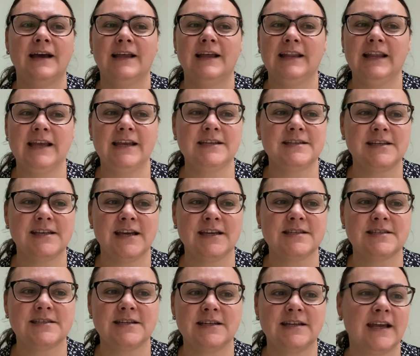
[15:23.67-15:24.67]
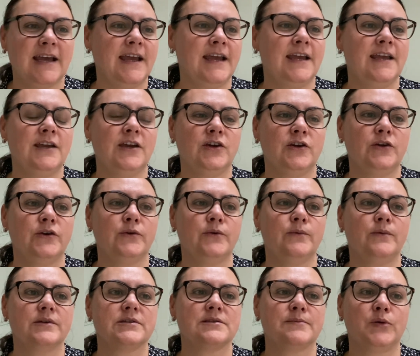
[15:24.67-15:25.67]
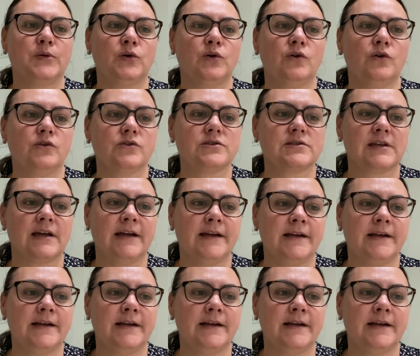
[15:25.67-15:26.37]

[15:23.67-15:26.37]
Lady yesterday who supports